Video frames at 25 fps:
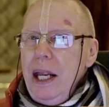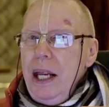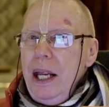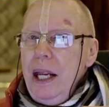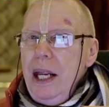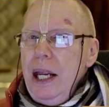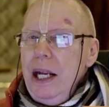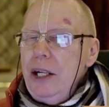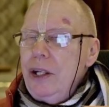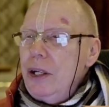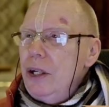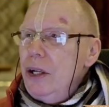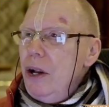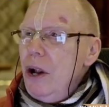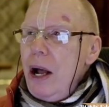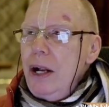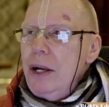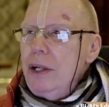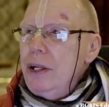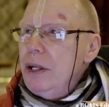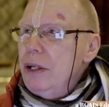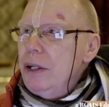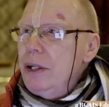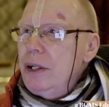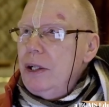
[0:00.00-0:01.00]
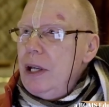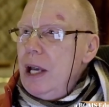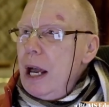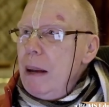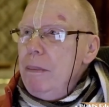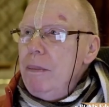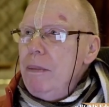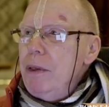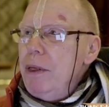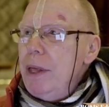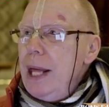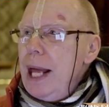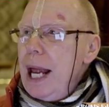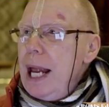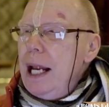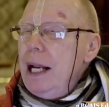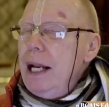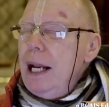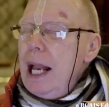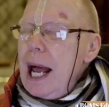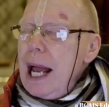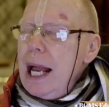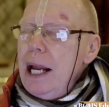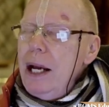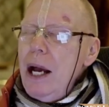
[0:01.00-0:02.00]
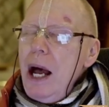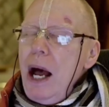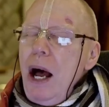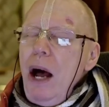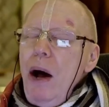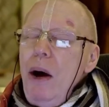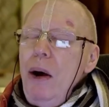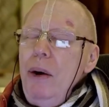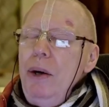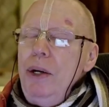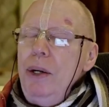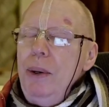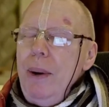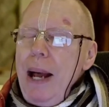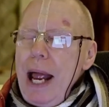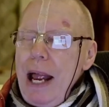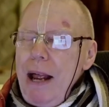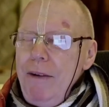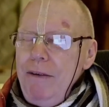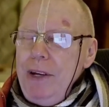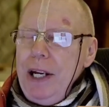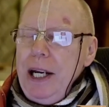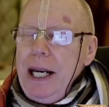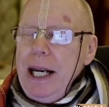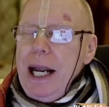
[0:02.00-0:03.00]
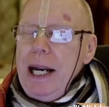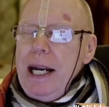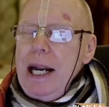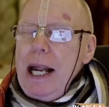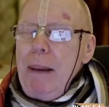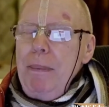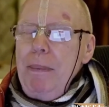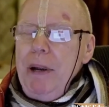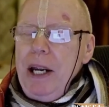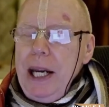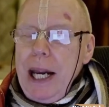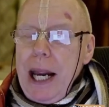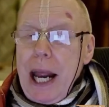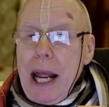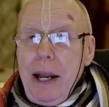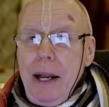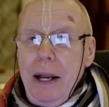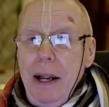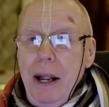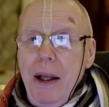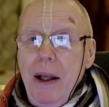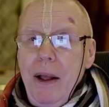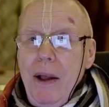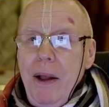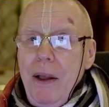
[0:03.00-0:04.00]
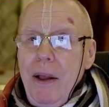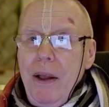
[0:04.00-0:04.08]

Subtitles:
It's not something like, oh, do I have to get up again?